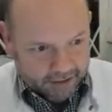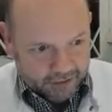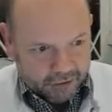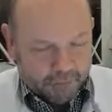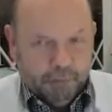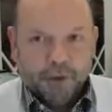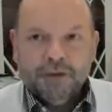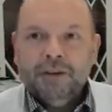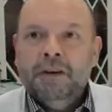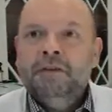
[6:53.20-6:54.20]

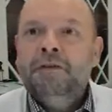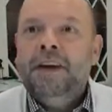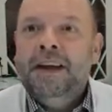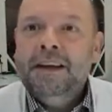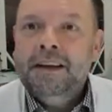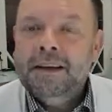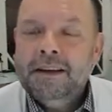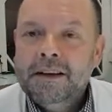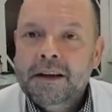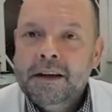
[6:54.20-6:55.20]
spot a fake
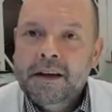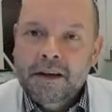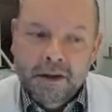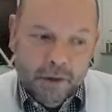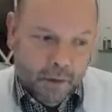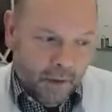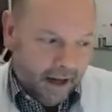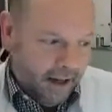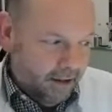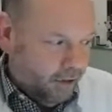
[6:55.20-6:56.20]

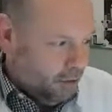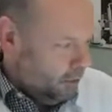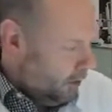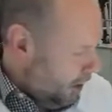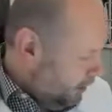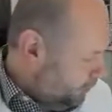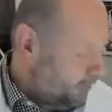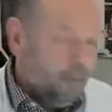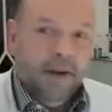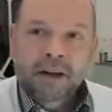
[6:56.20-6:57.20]
when you are
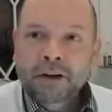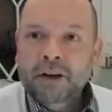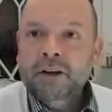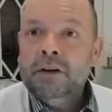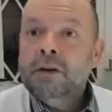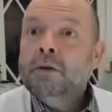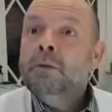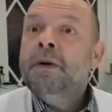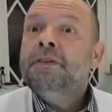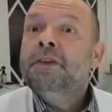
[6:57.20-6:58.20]
familiar
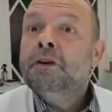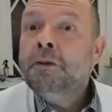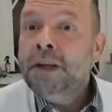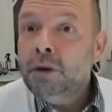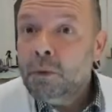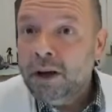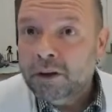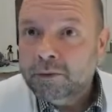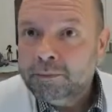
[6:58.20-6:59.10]
with the real one.